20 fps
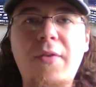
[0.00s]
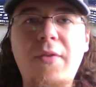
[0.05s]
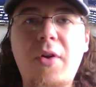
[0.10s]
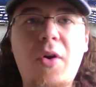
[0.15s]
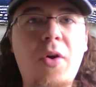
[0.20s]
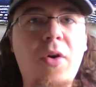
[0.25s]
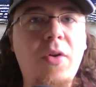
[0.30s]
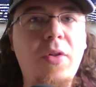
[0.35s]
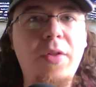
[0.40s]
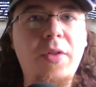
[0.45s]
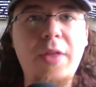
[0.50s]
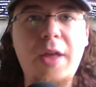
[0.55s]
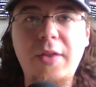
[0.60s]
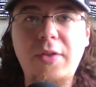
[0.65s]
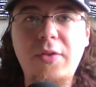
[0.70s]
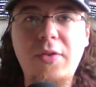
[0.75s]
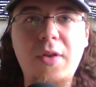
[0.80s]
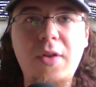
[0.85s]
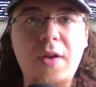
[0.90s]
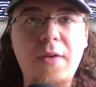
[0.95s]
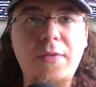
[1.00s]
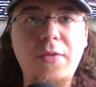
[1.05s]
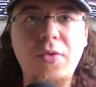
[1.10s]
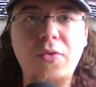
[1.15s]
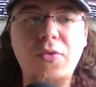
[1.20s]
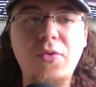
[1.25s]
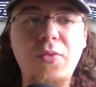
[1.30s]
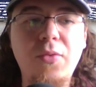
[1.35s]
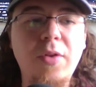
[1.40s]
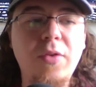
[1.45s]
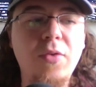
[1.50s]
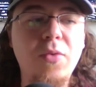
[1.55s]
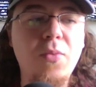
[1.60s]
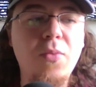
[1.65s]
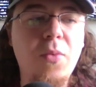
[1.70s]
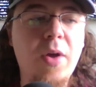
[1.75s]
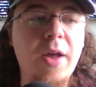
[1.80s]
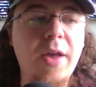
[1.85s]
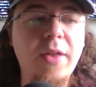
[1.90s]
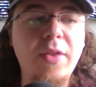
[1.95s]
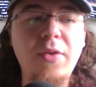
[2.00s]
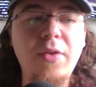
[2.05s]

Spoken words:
all of that stuff, there's a reason why